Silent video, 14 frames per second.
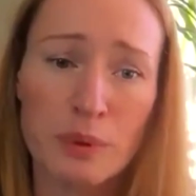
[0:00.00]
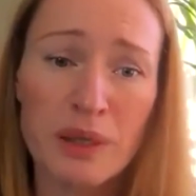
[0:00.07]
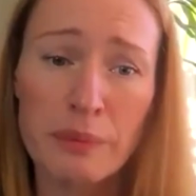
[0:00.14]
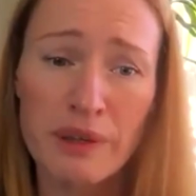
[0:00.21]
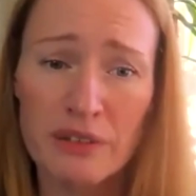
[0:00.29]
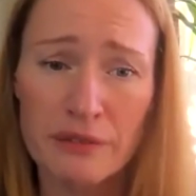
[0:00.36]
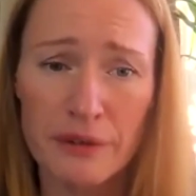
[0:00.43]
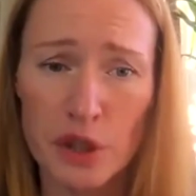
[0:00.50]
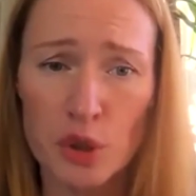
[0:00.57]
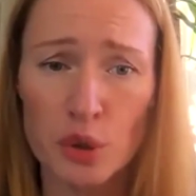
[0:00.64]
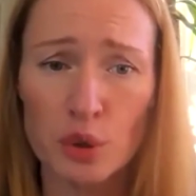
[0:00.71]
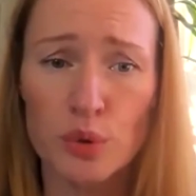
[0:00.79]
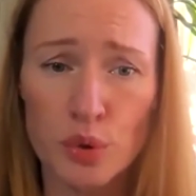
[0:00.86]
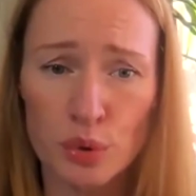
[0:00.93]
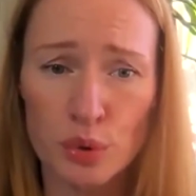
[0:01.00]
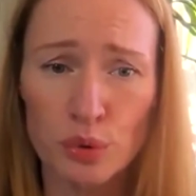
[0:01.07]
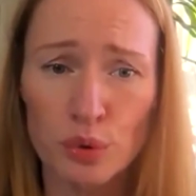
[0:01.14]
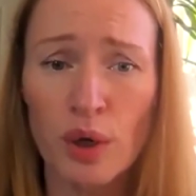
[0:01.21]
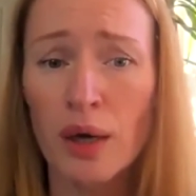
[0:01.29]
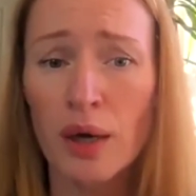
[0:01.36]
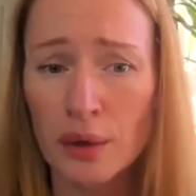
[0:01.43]
be beneficial
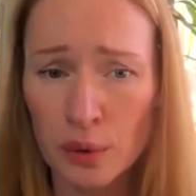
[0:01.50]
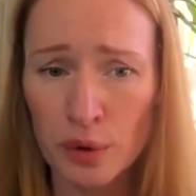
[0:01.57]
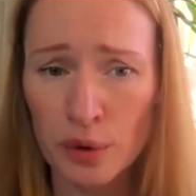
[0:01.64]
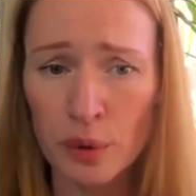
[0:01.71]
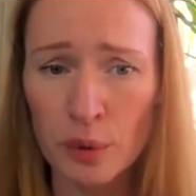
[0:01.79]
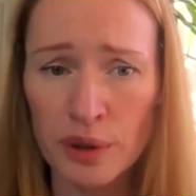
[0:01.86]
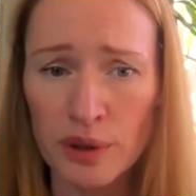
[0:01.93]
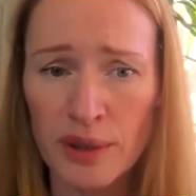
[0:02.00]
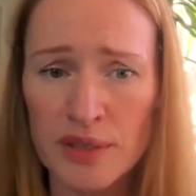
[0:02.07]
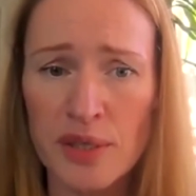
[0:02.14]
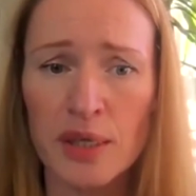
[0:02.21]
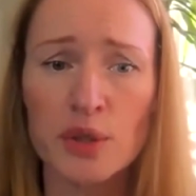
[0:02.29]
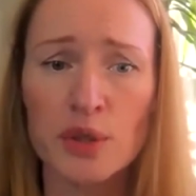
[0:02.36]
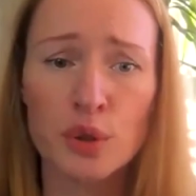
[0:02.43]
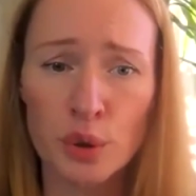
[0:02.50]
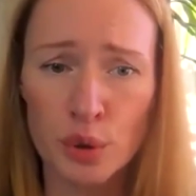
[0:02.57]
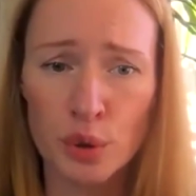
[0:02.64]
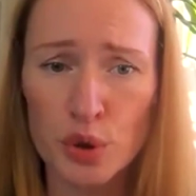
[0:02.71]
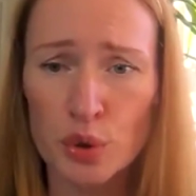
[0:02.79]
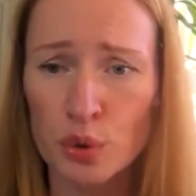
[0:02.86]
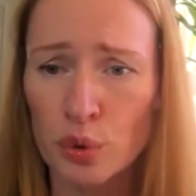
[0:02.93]
to your organization, your
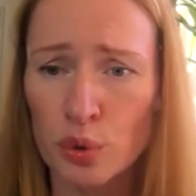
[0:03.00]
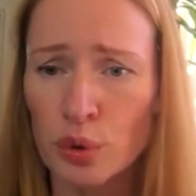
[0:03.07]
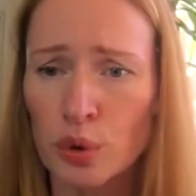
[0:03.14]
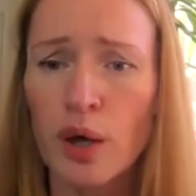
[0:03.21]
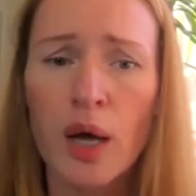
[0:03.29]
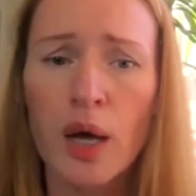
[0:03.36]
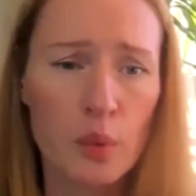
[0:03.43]
school,